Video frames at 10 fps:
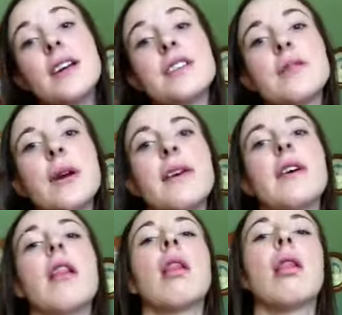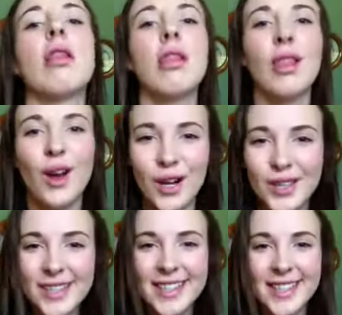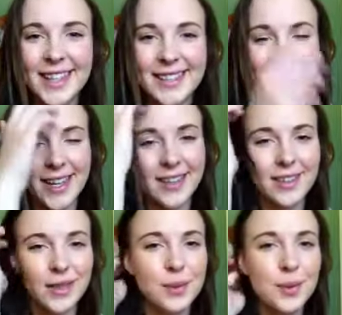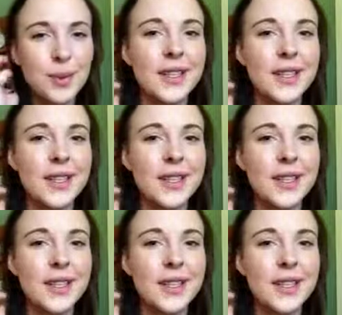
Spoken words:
so I have a lot to get done because we